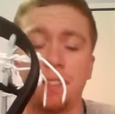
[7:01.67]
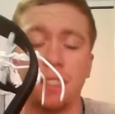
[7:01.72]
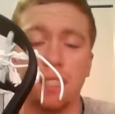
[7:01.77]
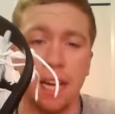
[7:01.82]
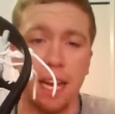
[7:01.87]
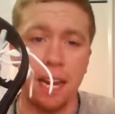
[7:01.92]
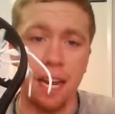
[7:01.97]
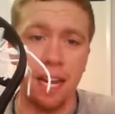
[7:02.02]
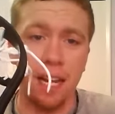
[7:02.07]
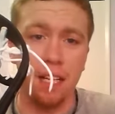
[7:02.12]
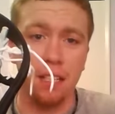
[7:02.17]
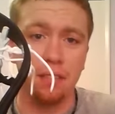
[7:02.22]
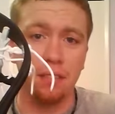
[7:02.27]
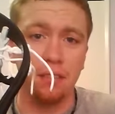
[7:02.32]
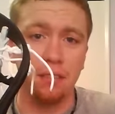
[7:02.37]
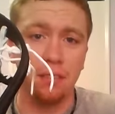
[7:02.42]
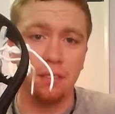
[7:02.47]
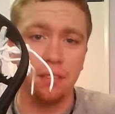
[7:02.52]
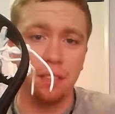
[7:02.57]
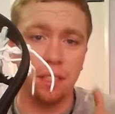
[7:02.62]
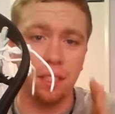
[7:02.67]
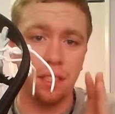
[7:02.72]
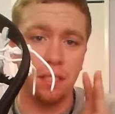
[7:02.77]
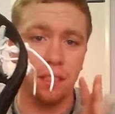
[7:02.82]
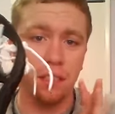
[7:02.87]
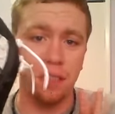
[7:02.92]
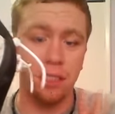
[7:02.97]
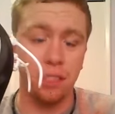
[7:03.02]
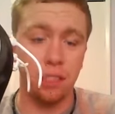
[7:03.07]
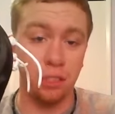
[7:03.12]
to have
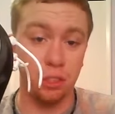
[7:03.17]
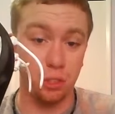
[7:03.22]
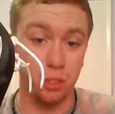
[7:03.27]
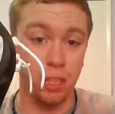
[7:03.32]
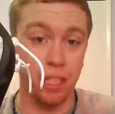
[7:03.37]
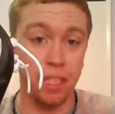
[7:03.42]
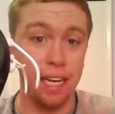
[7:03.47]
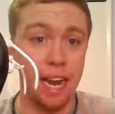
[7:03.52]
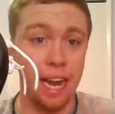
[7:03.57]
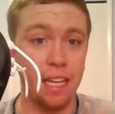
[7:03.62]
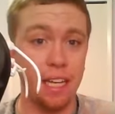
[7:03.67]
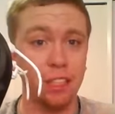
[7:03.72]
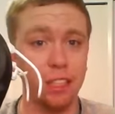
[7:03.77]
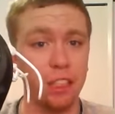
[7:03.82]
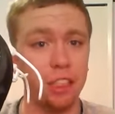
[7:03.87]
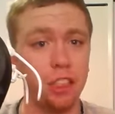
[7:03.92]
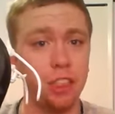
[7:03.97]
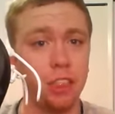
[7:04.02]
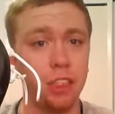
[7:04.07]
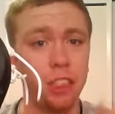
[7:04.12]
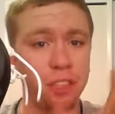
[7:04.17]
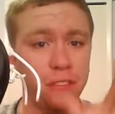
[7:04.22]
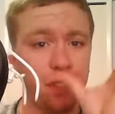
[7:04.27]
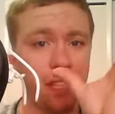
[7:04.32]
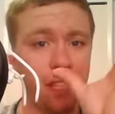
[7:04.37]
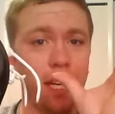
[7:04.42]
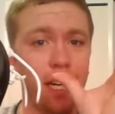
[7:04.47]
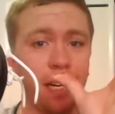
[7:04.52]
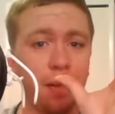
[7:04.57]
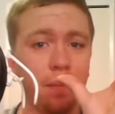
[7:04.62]
the string actually
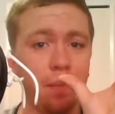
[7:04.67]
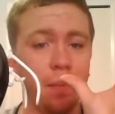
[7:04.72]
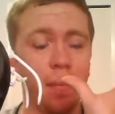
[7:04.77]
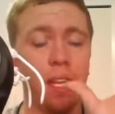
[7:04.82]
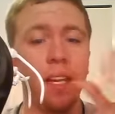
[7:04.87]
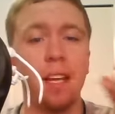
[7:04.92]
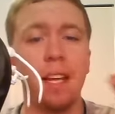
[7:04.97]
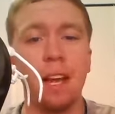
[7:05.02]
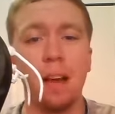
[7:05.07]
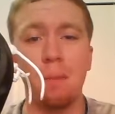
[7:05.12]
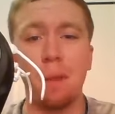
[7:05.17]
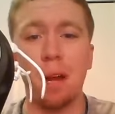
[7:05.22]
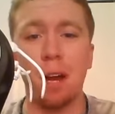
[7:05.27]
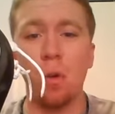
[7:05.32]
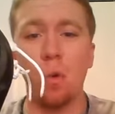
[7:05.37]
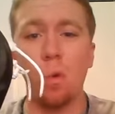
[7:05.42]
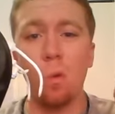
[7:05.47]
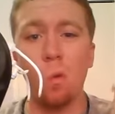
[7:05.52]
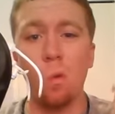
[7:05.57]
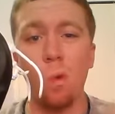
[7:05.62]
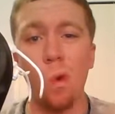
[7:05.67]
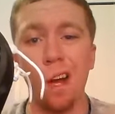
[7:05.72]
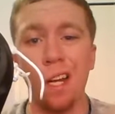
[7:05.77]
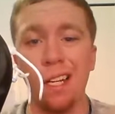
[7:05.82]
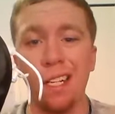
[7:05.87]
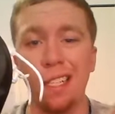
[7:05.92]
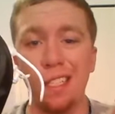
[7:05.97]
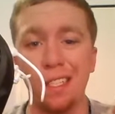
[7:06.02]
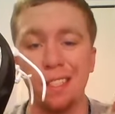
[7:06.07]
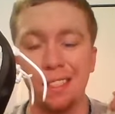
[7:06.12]
shifted up about
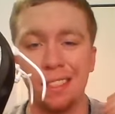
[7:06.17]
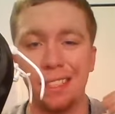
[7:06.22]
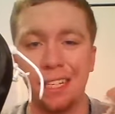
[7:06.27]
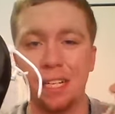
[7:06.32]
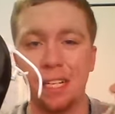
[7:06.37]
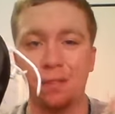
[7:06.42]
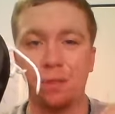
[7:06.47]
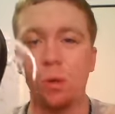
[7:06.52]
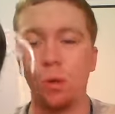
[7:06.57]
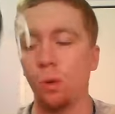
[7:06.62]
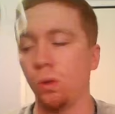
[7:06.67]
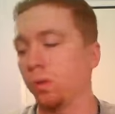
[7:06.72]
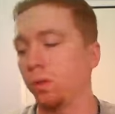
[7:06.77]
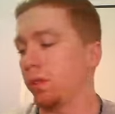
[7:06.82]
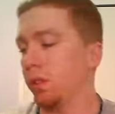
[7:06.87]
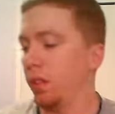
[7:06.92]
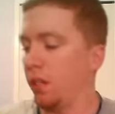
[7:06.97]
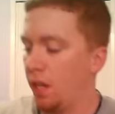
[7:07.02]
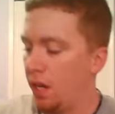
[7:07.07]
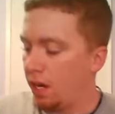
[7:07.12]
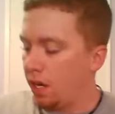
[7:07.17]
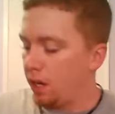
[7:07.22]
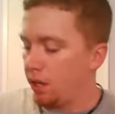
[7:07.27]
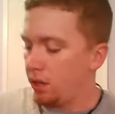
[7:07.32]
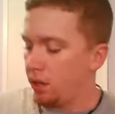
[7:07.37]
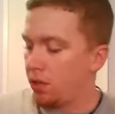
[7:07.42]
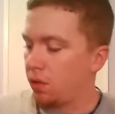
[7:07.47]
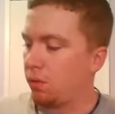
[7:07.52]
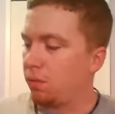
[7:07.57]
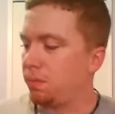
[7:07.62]
one set of holes.
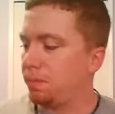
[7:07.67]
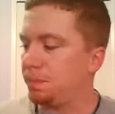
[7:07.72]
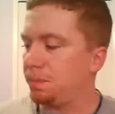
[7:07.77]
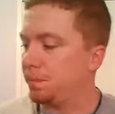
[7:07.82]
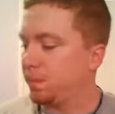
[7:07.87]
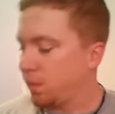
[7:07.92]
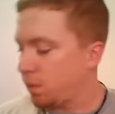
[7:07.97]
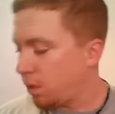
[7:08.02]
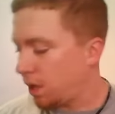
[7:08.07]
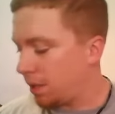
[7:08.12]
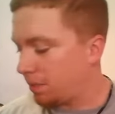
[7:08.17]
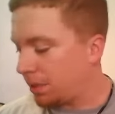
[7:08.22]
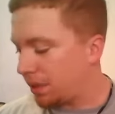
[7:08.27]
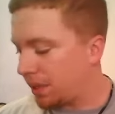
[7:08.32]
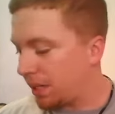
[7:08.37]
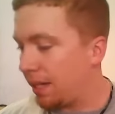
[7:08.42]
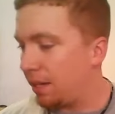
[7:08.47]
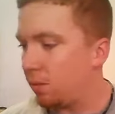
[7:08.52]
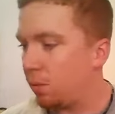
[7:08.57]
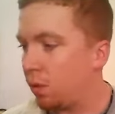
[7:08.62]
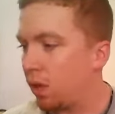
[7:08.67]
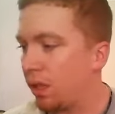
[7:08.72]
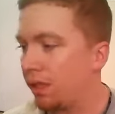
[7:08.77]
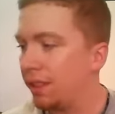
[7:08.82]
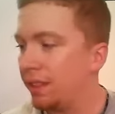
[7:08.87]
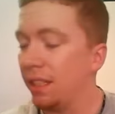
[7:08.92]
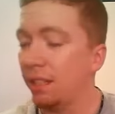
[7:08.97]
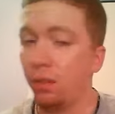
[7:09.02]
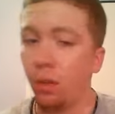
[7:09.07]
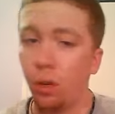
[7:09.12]
So when I'm saying one
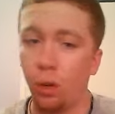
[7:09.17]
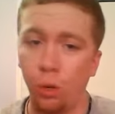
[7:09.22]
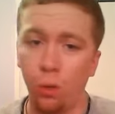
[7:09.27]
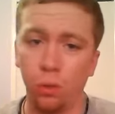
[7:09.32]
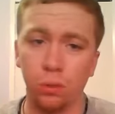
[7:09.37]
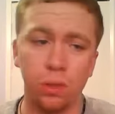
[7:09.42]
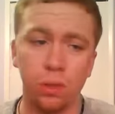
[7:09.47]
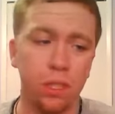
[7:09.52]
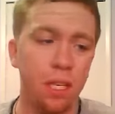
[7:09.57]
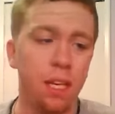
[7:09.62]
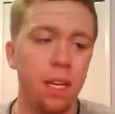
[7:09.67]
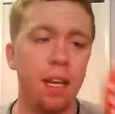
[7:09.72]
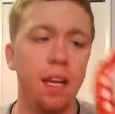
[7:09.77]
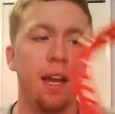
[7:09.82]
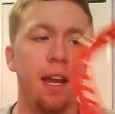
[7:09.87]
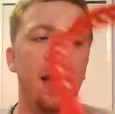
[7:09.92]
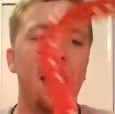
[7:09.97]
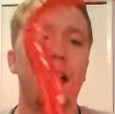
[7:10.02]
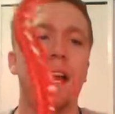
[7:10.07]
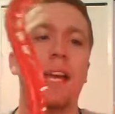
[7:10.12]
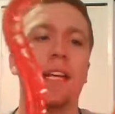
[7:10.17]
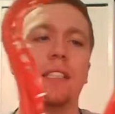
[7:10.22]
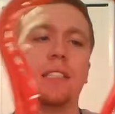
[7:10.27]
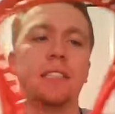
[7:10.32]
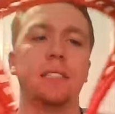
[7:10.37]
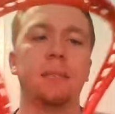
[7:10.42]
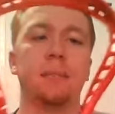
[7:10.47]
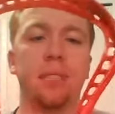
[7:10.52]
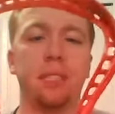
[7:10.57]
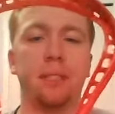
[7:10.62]
set of holes, I
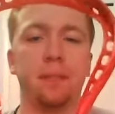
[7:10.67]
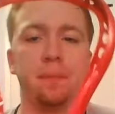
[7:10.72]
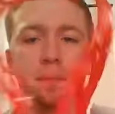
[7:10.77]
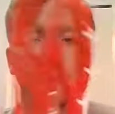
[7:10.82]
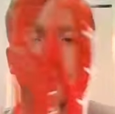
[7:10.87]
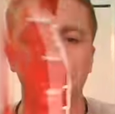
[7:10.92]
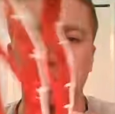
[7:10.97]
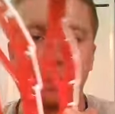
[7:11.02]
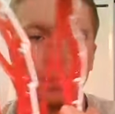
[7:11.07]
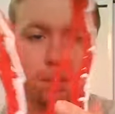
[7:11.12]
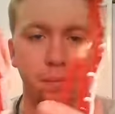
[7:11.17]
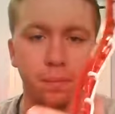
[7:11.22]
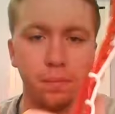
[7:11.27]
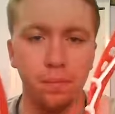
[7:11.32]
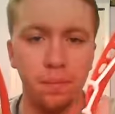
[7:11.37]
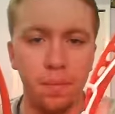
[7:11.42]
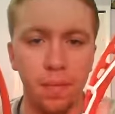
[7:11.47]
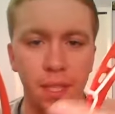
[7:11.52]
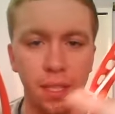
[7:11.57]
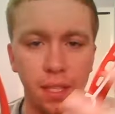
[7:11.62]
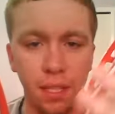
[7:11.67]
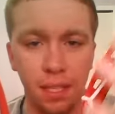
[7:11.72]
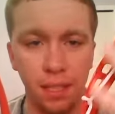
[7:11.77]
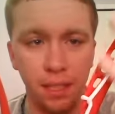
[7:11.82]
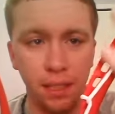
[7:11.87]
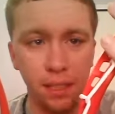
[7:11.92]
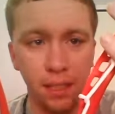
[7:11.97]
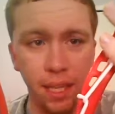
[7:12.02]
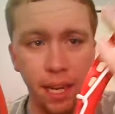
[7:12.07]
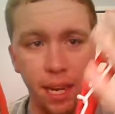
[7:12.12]
actually mean
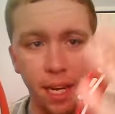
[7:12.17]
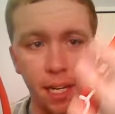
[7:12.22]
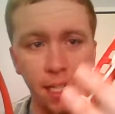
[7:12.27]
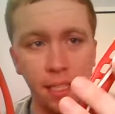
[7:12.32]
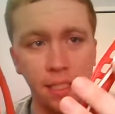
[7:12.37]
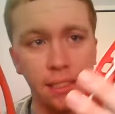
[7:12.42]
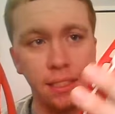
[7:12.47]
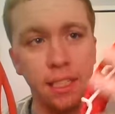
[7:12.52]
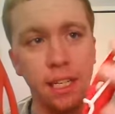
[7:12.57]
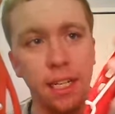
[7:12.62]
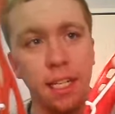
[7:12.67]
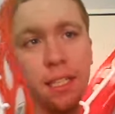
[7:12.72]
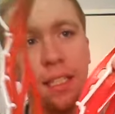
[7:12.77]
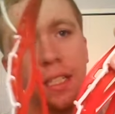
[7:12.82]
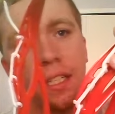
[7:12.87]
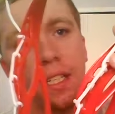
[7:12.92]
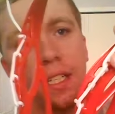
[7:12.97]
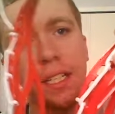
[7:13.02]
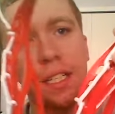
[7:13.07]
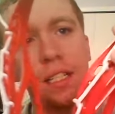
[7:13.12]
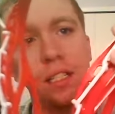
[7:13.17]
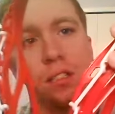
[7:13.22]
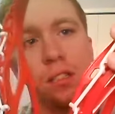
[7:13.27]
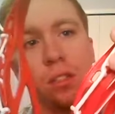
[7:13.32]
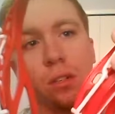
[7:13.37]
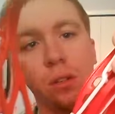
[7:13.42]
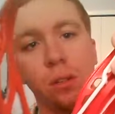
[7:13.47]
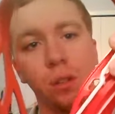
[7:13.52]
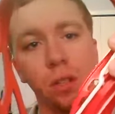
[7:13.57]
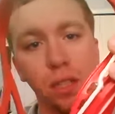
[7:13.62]
this is the ending side.
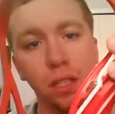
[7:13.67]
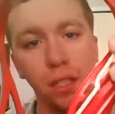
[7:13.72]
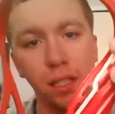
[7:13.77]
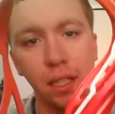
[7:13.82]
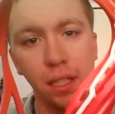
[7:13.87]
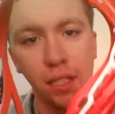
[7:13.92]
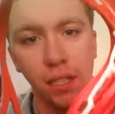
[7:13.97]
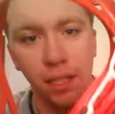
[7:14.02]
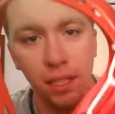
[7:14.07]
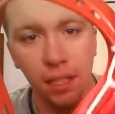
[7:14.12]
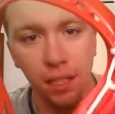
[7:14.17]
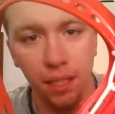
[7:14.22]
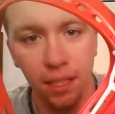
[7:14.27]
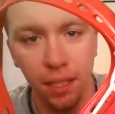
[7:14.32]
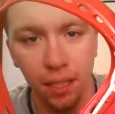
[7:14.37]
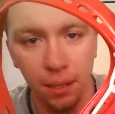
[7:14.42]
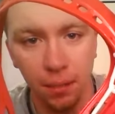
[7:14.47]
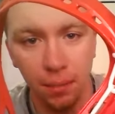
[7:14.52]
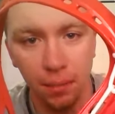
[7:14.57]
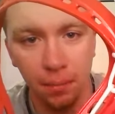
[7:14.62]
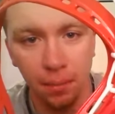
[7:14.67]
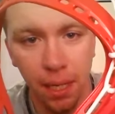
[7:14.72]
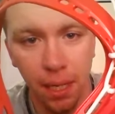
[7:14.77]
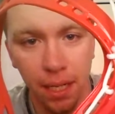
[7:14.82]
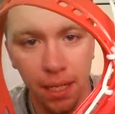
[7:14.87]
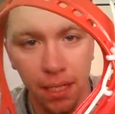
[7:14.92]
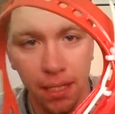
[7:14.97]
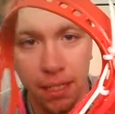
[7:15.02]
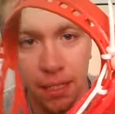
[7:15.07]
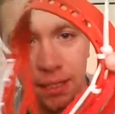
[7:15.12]
So
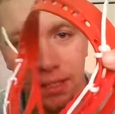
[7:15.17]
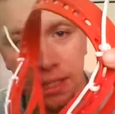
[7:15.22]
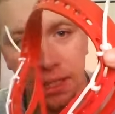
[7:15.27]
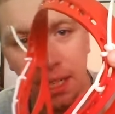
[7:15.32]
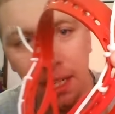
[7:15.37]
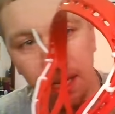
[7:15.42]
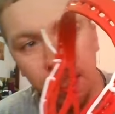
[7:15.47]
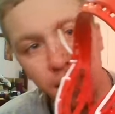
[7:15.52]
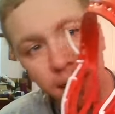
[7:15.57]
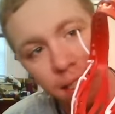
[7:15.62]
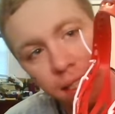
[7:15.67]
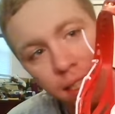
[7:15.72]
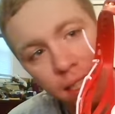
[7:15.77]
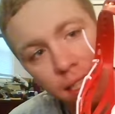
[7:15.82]
my ending side,